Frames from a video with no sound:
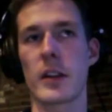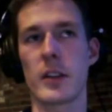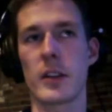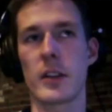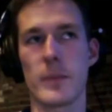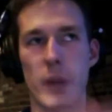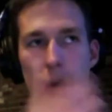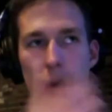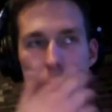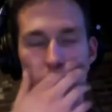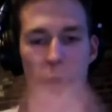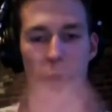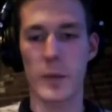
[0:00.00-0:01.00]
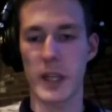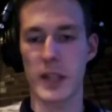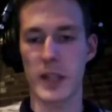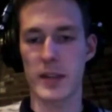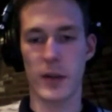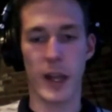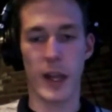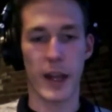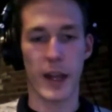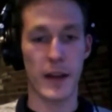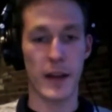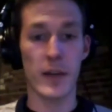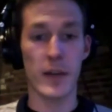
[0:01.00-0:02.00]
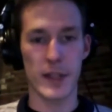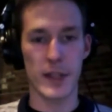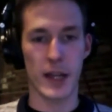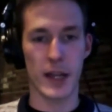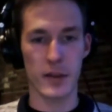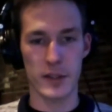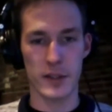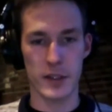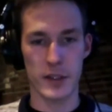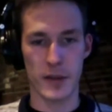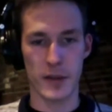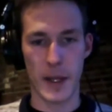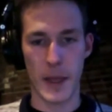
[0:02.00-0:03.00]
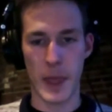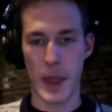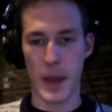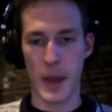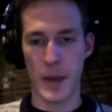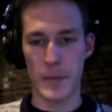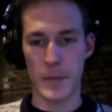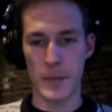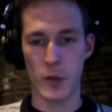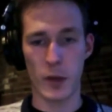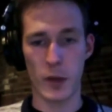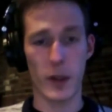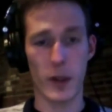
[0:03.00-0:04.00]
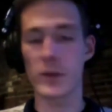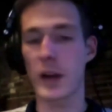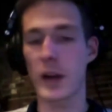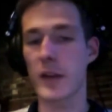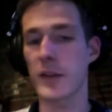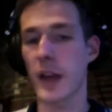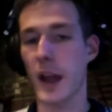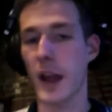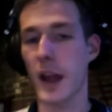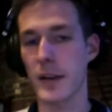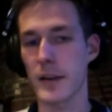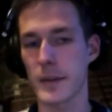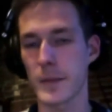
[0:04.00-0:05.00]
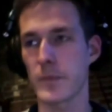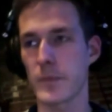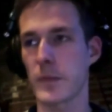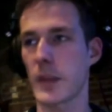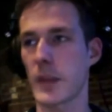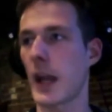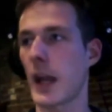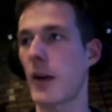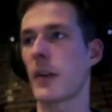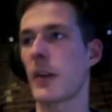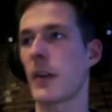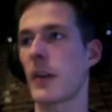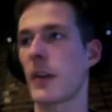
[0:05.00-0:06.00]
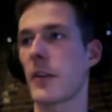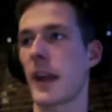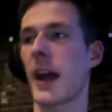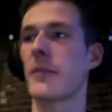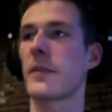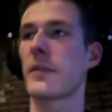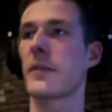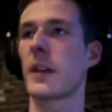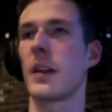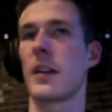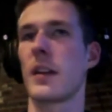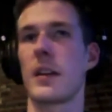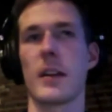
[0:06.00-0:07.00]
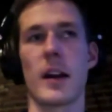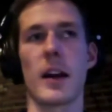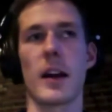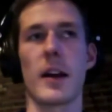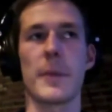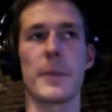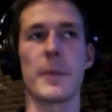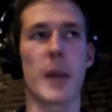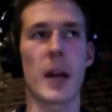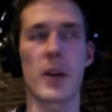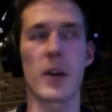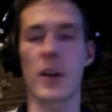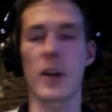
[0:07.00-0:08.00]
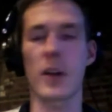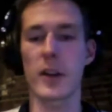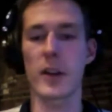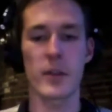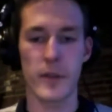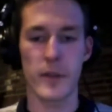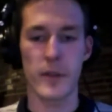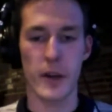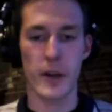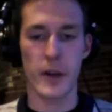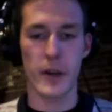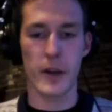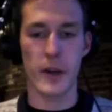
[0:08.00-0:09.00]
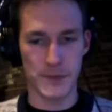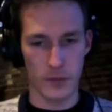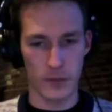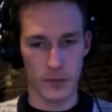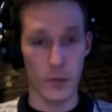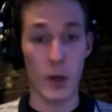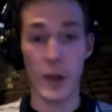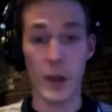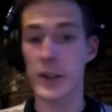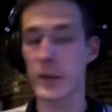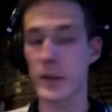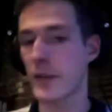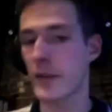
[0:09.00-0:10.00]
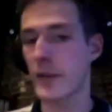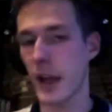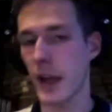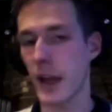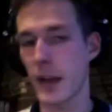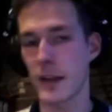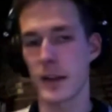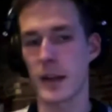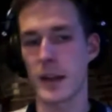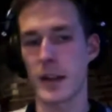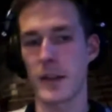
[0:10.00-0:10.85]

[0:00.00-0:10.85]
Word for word: problem with WebMD is okay, now I have a diagnosis, right? What do I do after that? Now I know that I have uh, myocardial infarction. What do I do after that?